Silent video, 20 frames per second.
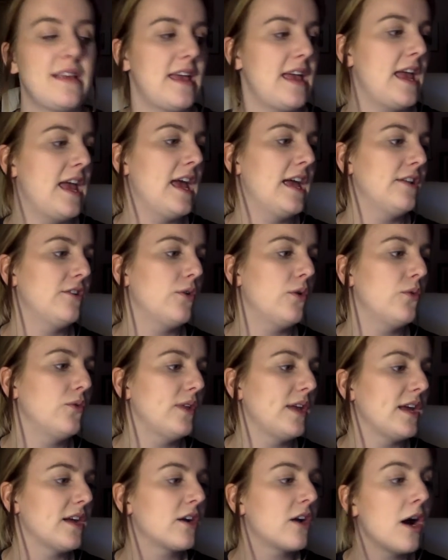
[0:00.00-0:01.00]
and
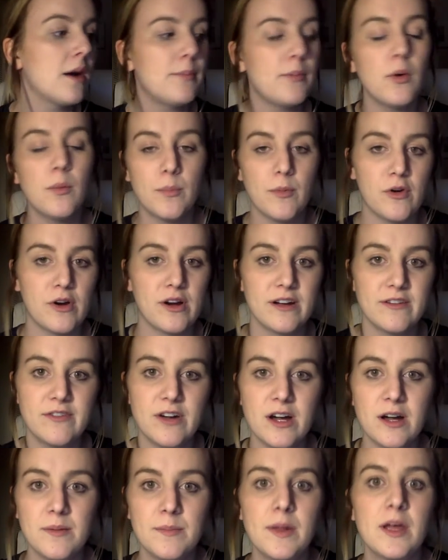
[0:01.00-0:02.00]
only a couple more of
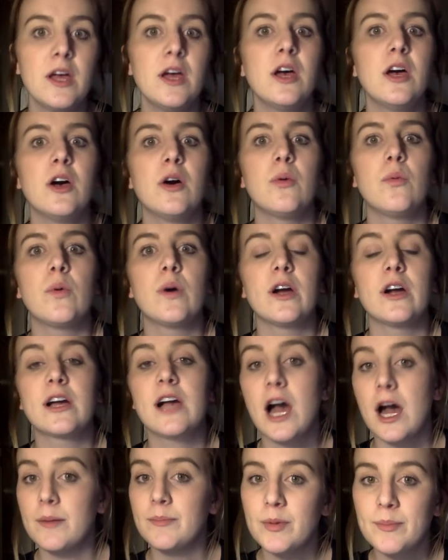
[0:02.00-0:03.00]
them were
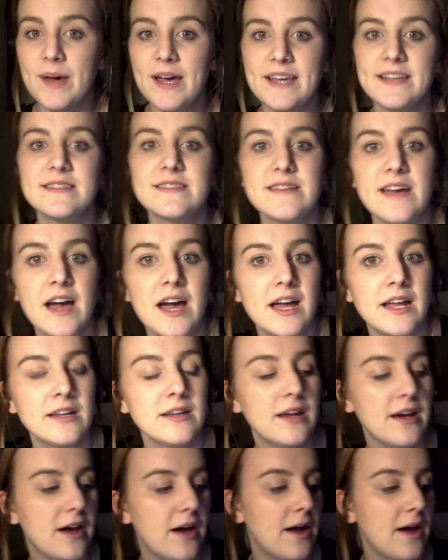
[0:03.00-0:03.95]
compromised on.